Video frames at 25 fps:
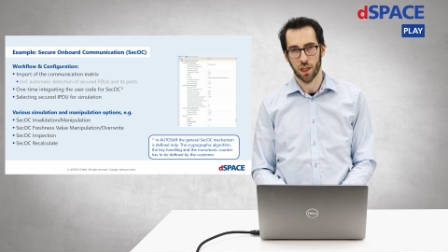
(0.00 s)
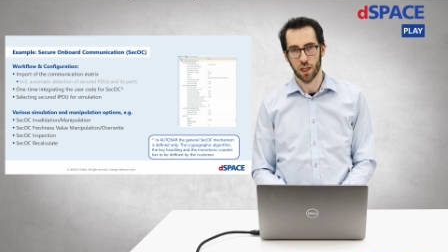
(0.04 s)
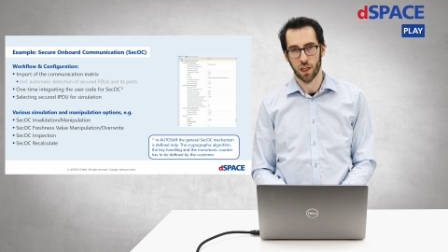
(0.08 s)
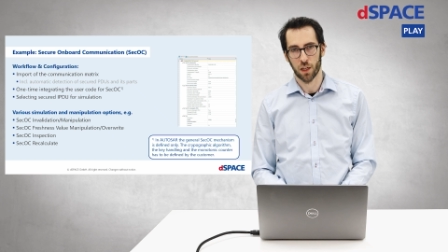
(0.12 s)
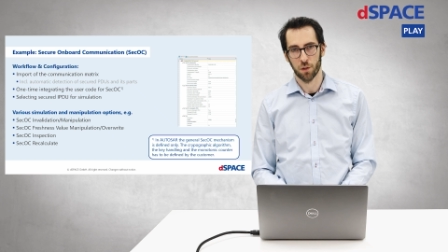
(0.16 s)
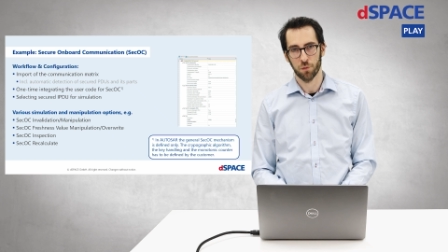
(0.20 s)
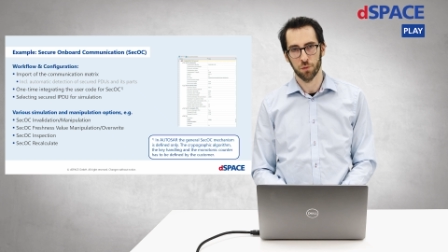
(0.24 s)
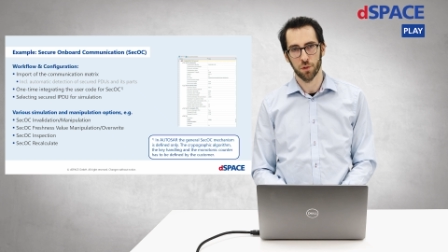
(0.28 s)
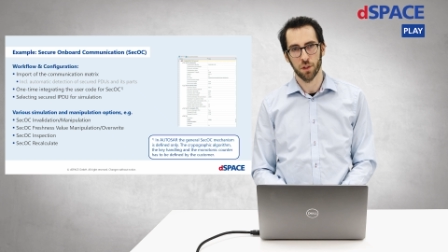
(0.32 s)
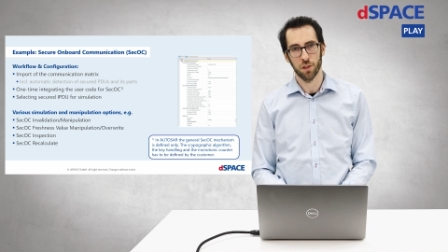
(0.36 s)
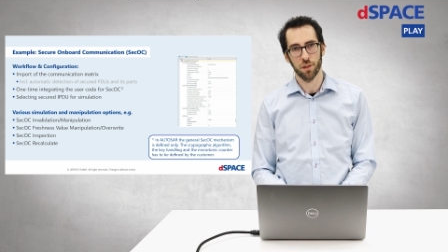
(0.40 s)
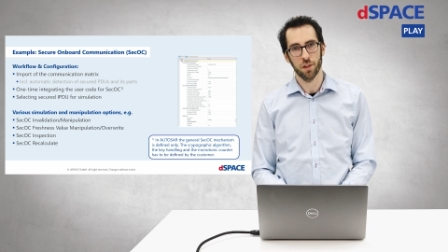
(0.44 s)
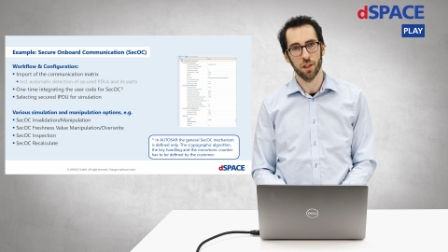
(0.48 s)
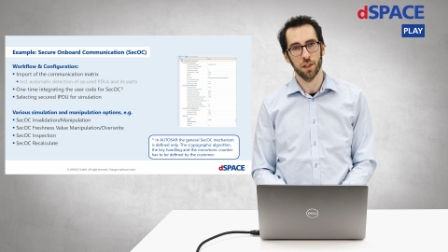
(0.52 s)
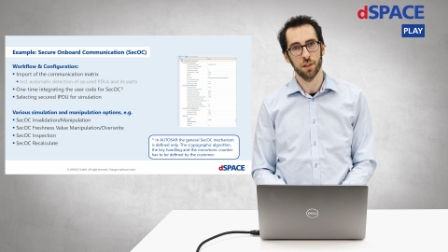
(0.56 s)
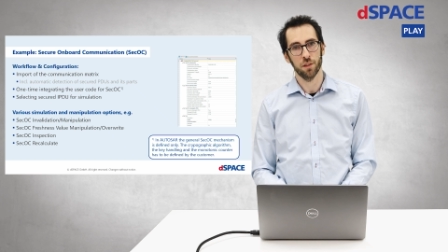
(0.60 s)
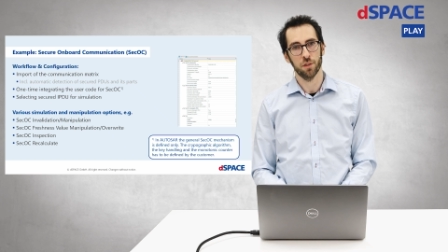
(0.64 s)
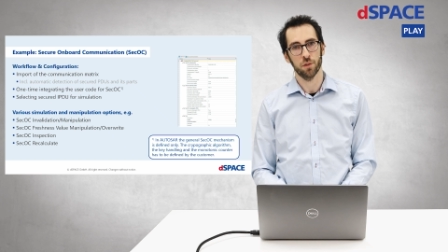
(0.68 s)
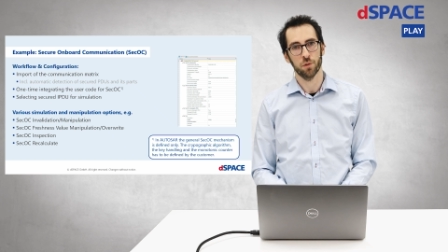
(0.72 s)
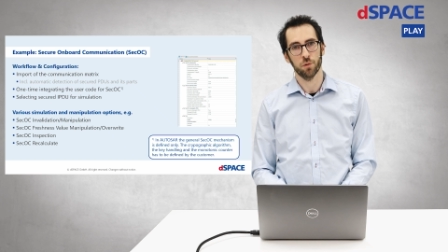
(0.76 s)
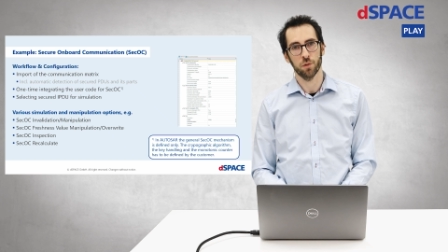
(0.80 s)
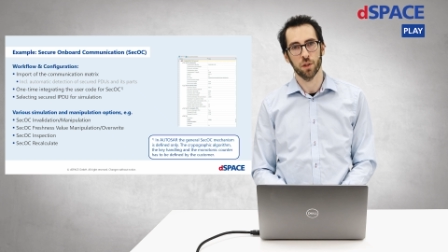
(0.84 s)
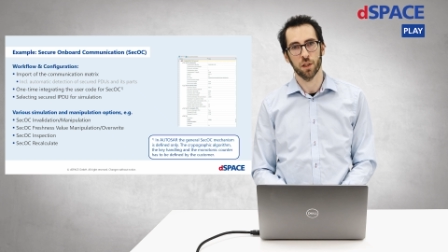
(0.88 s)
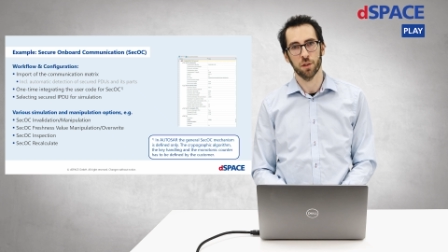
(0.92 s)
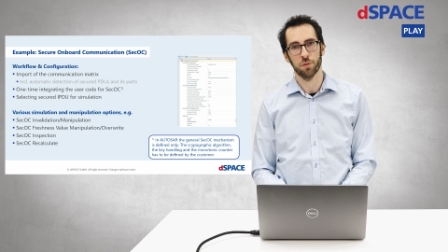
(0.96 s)
After
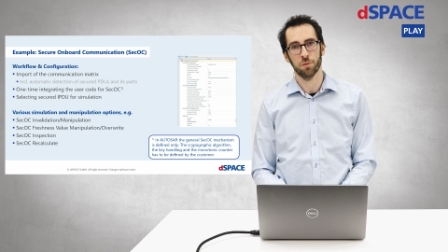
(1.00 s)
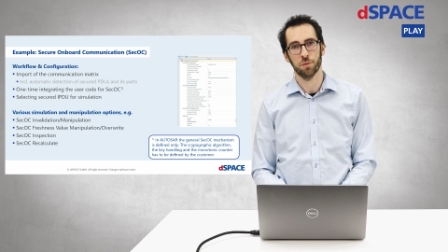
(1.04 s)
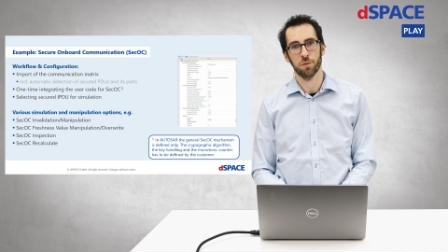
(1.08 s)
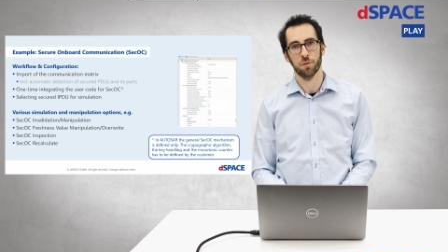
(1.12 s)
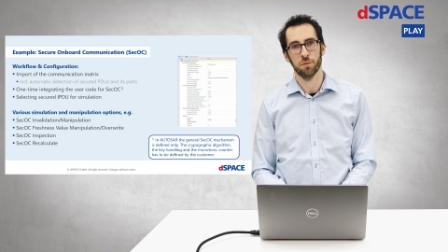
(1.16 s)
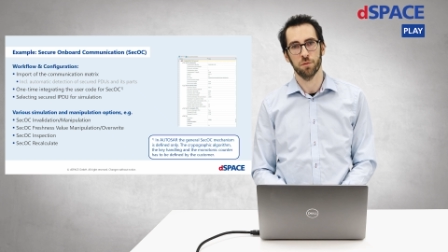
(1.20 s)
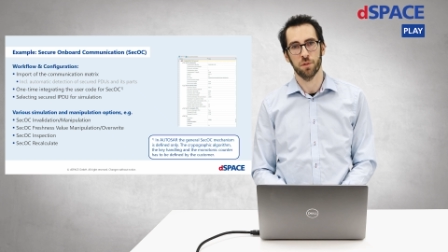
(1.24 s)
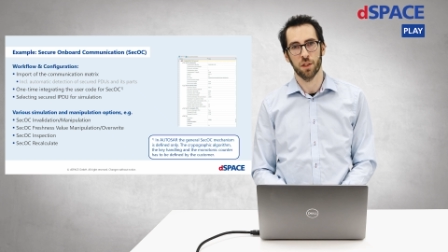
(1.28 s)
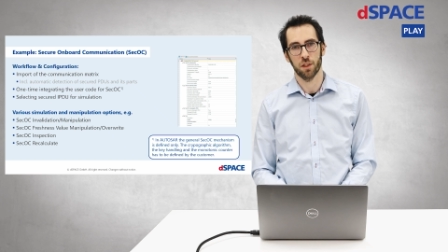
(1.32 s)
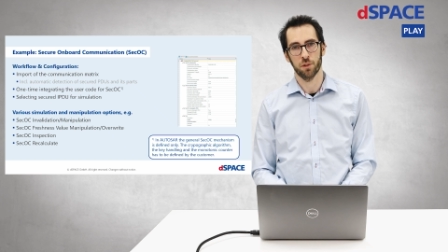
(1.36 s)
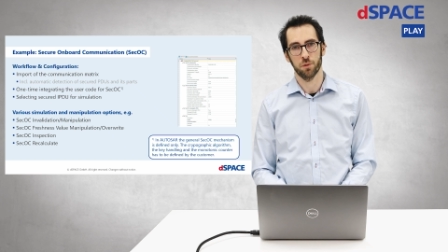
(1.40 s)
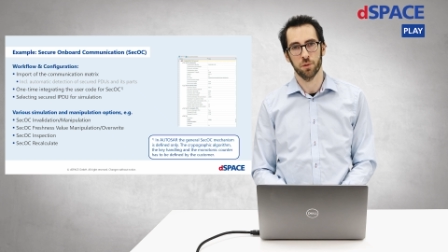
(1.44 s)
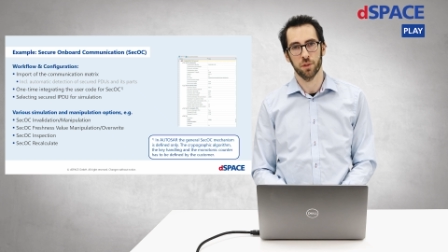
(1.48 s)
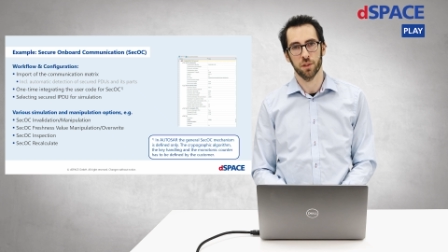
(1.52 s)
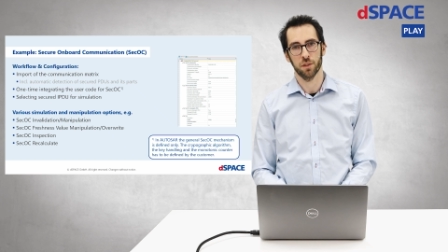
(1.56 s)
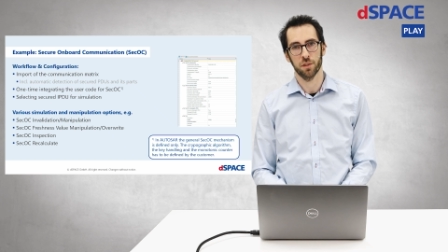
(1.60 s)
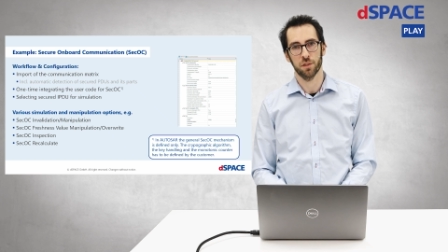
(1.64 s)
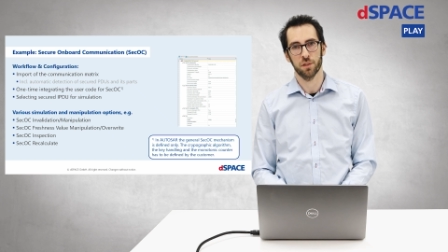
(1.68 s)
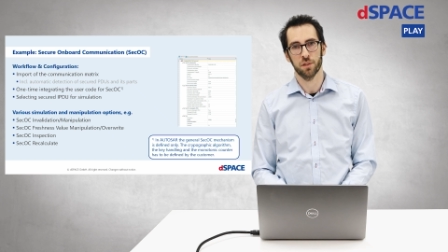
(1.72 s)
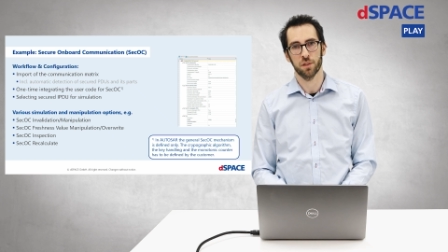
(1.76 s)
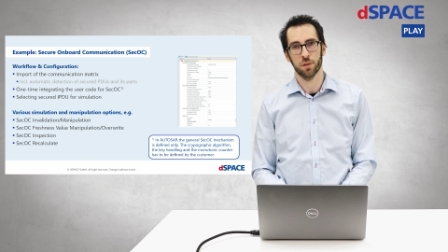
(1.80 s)
that, you have various